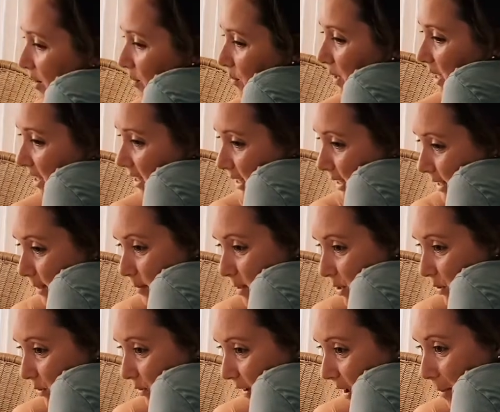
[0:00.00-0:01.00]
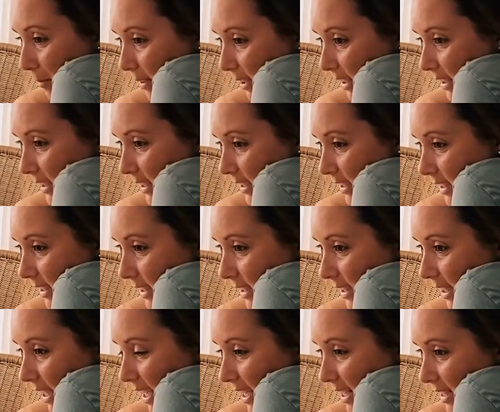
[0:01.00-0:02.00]
We could send some to family
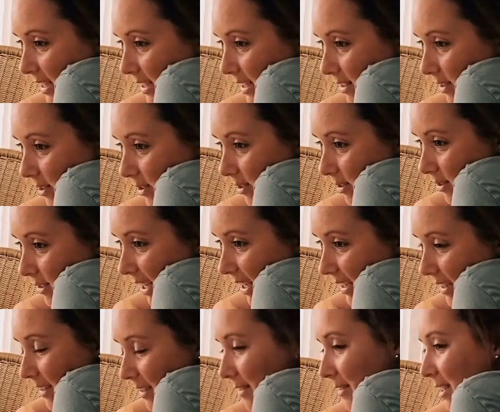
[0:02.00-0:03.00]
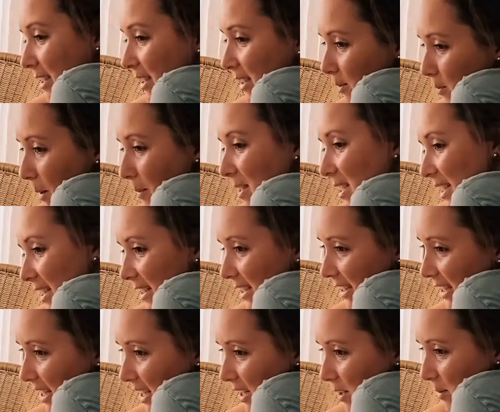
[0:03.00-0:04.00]
as little, like, this is what we did
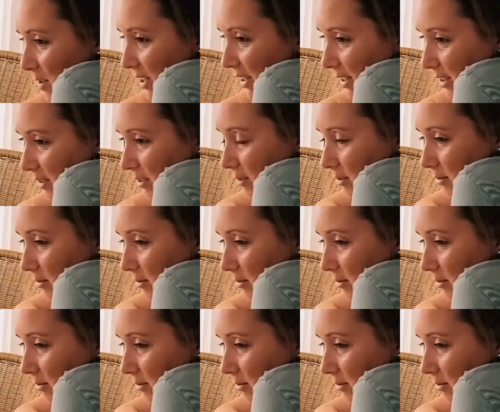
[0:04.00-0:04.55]
this year with a little